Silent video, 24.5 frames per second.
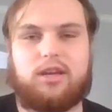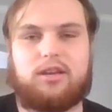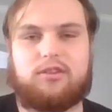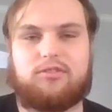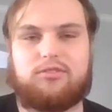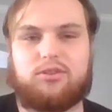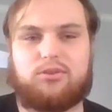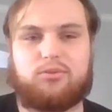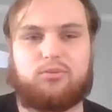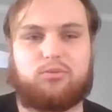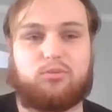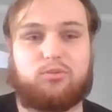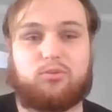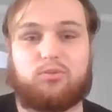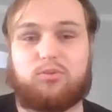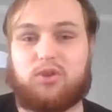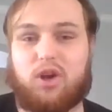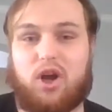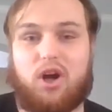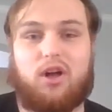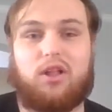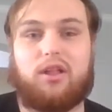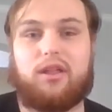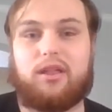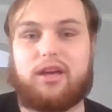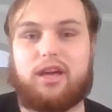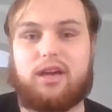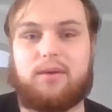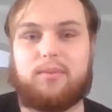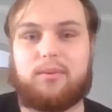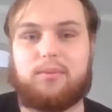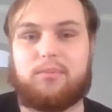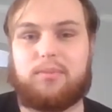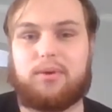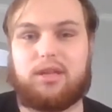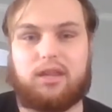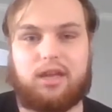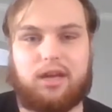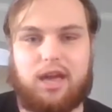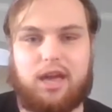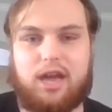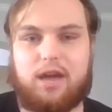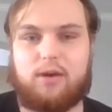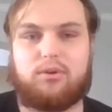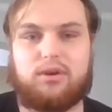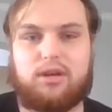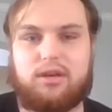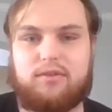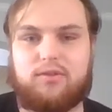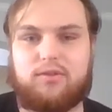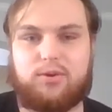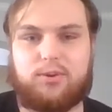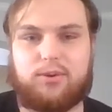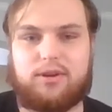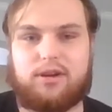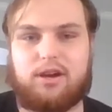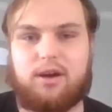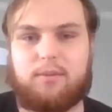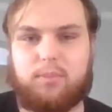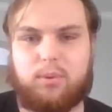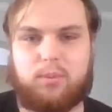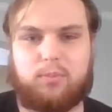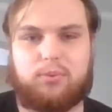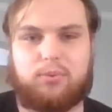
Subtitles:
isn't calling him and being like, hey, we'll give you a couple